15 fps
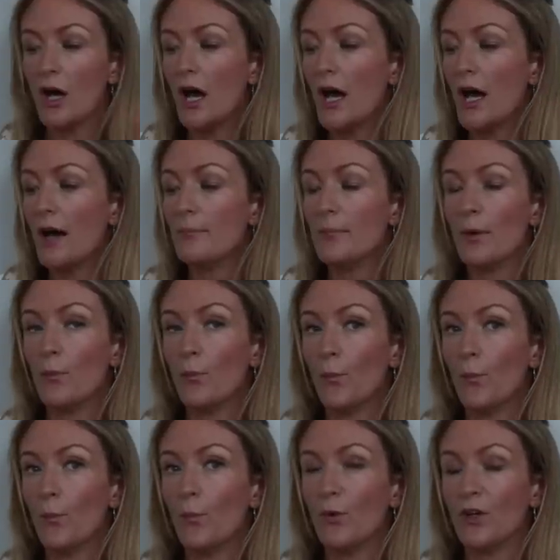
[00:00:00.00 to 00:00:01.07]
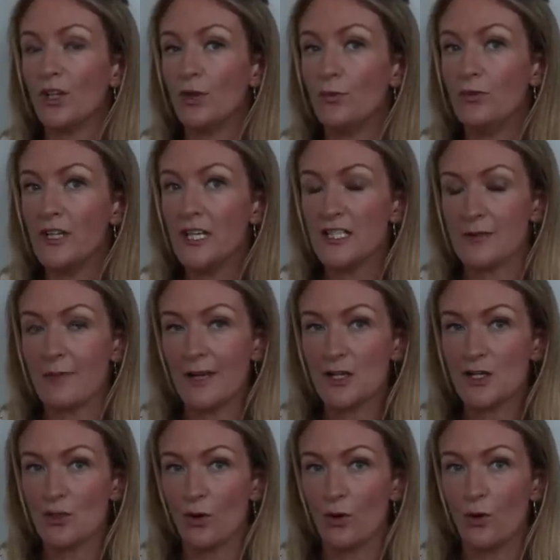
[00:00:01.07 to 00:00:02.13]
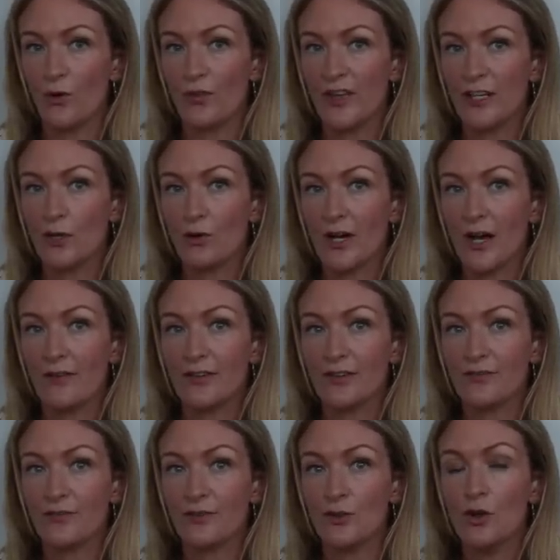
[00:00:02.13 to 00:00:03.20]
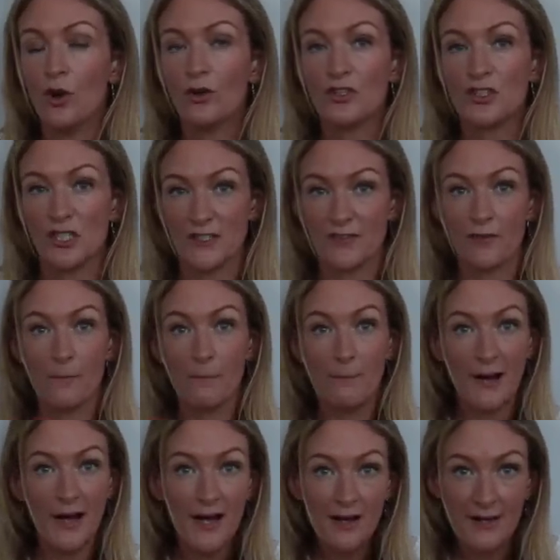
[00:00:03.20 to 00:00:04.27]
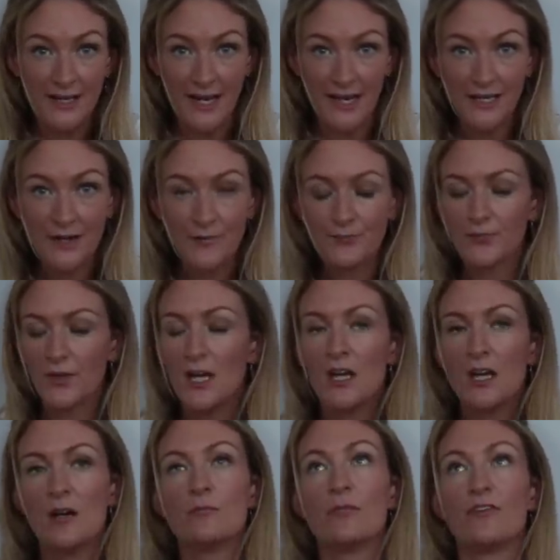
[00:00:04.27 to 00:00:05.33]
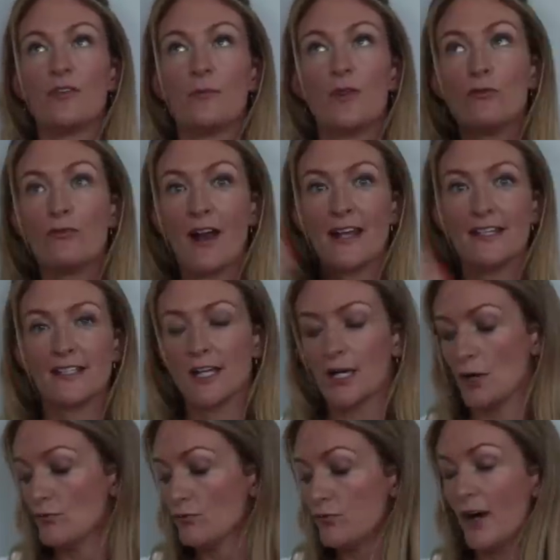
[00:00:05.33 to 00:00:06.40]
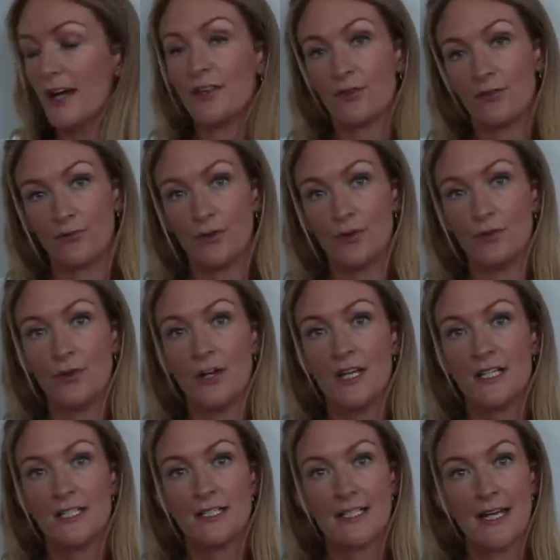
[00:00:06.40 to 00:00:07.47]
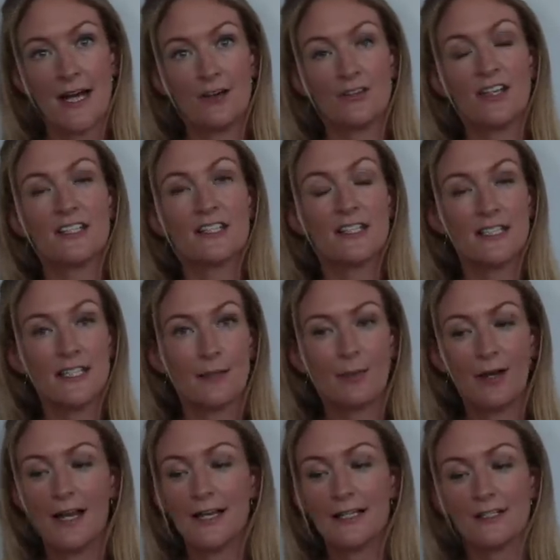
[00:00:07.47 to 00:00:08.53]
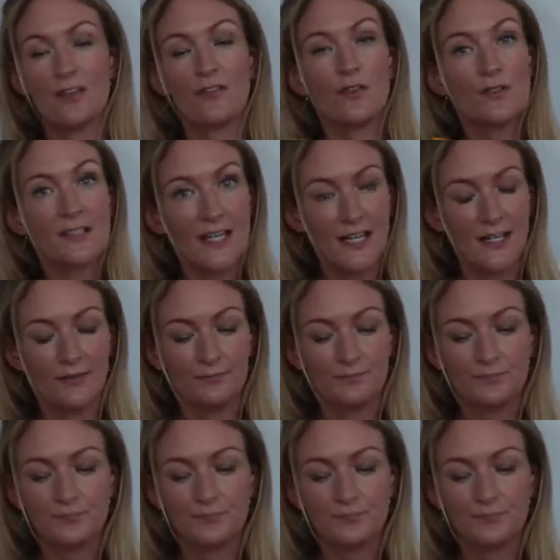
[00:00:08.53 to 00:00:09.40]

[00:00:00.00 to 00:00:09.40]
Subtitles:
you need to make sure that you're covered not just from burning, but from the rays that go right through down into the deeper layers of your skin.